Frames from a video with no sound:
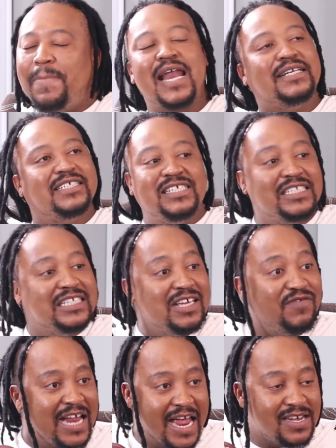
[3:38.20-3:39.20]
But I didn't
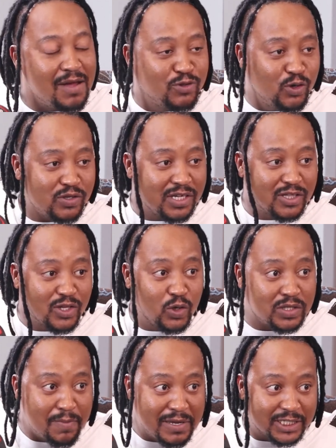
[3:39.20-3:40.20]
even end up using
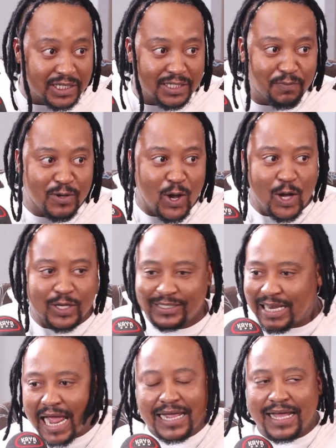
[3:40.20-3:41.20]
those images because,
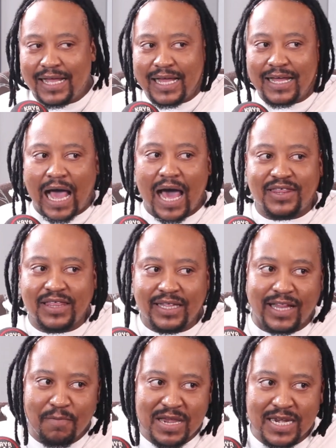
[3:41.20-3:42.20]
like, Arthur
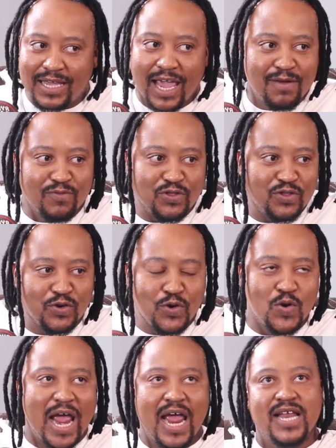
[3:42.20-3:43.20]
Dlamini came
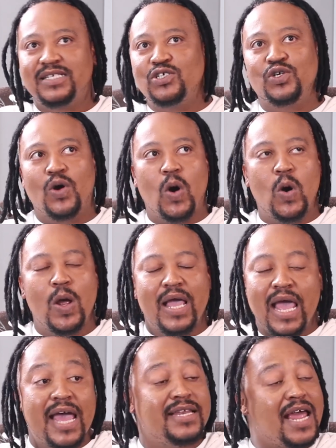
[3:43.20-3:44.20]
through and, you know,
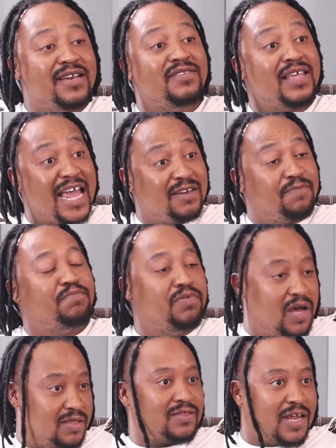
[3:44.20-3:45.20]
and that
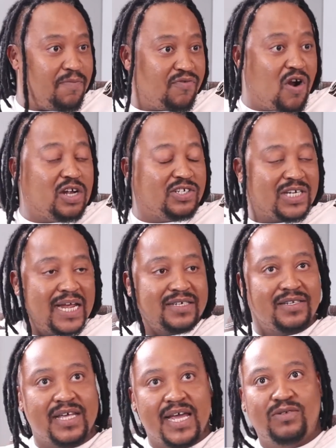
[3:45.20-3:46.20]
birthed a
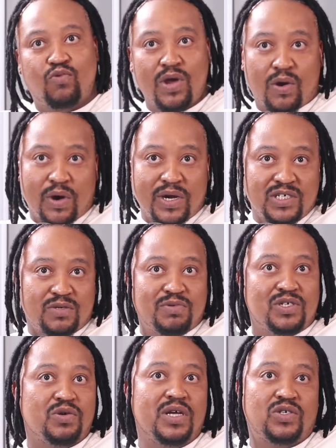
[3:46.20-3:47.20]
project that we're going to be
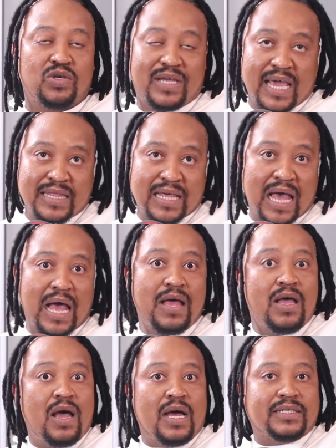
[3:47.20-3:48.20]
doing together
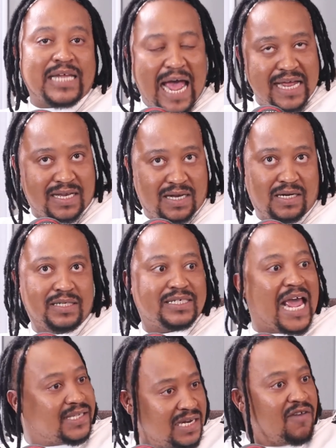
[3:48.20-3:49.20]
titled
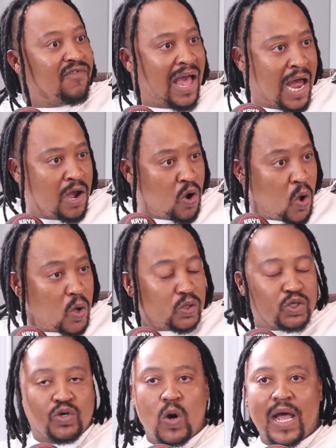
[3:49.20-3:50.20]
Asnavalo,
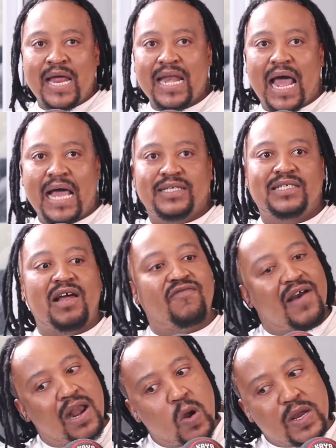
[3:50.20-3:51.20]
you know, and
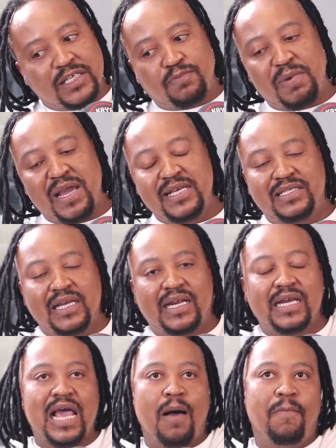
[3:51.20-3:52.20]
Asnavalo is
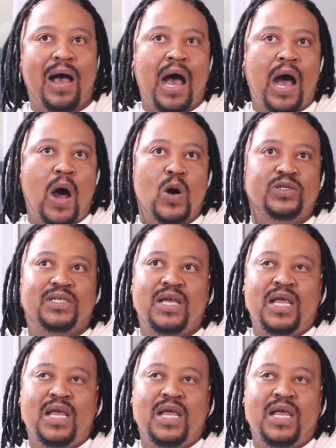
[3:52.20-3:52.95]
basically about